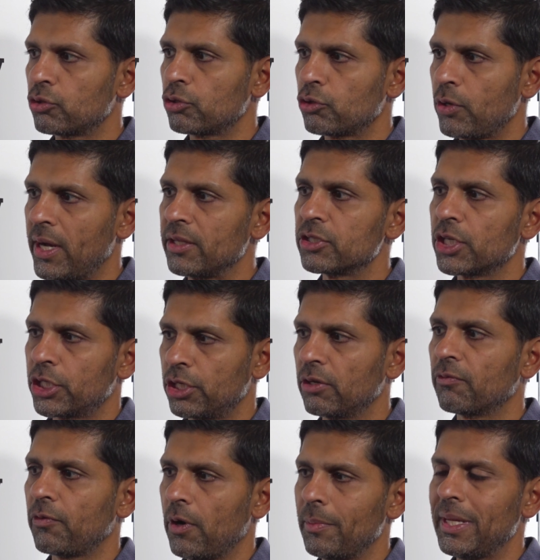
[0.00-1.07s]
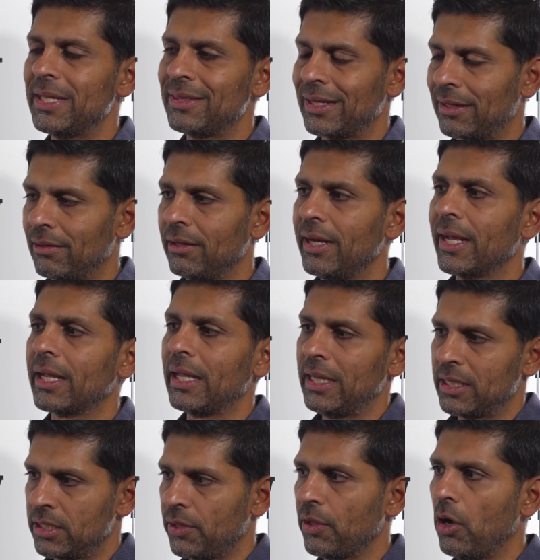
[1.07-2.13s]
transition from in the clinic
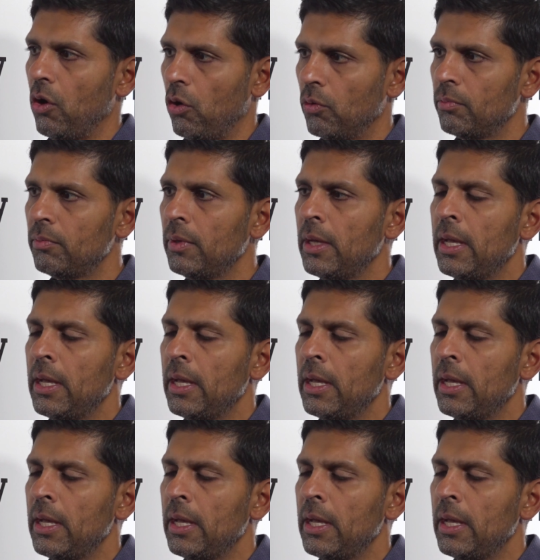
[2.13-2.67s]
into the home.